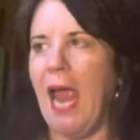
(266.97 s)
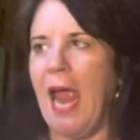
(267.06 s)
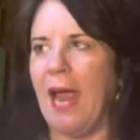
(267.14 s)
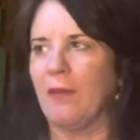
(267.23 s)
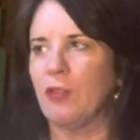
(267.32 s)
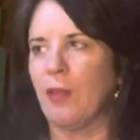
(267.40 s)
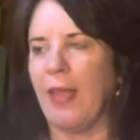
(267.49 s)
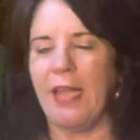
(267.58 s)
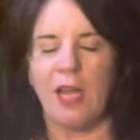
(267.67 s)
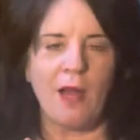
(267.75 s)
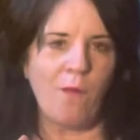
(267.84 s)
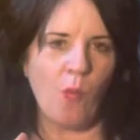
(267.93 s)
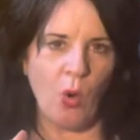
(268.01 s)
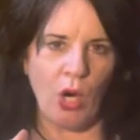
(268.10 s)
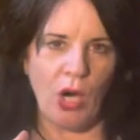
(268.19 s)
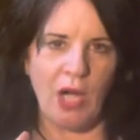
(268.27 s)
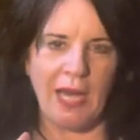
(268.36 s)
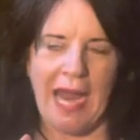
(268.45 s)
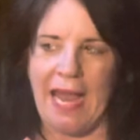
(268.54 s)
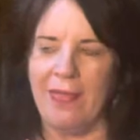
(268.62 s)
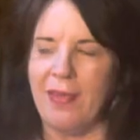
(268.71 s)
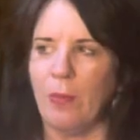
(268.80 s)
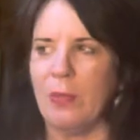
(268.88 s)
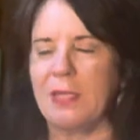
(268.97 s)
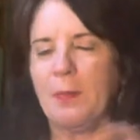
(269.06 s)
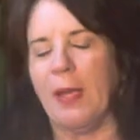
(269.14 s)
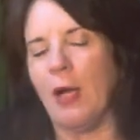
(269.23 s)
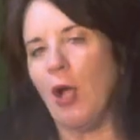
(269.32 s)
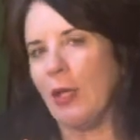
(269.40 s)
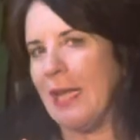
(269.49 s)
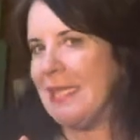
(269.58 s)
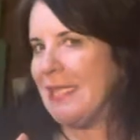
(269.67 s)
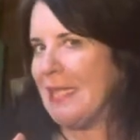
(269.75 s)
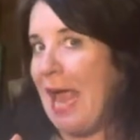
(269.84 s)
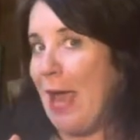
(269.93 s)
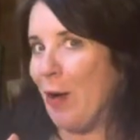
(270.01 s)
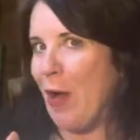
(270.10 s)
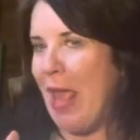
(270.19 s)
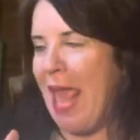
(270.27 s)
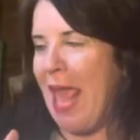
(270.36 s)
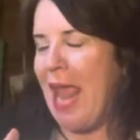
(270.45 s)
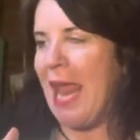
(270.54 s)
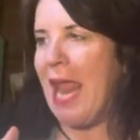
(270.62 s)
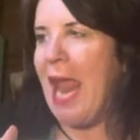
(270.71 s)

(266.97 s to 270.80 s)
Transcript: after they got off work and then we spent all day Saturday